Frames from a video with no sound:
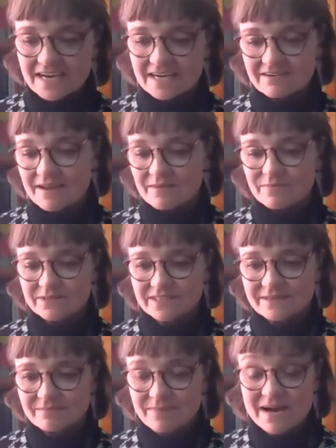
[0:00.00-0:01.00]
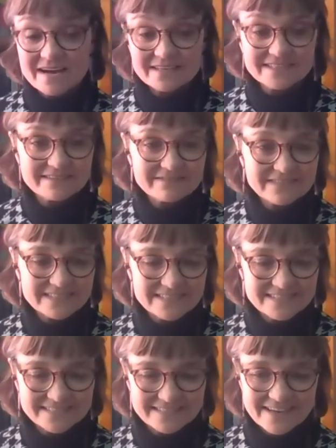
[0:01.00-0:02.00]
are able to pass to
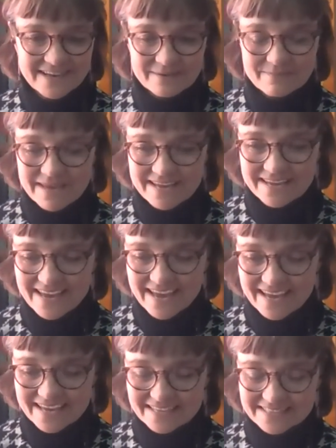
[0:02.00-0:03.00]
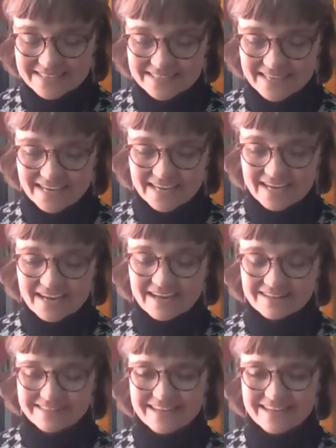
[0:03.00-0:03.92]
visitors like me. And I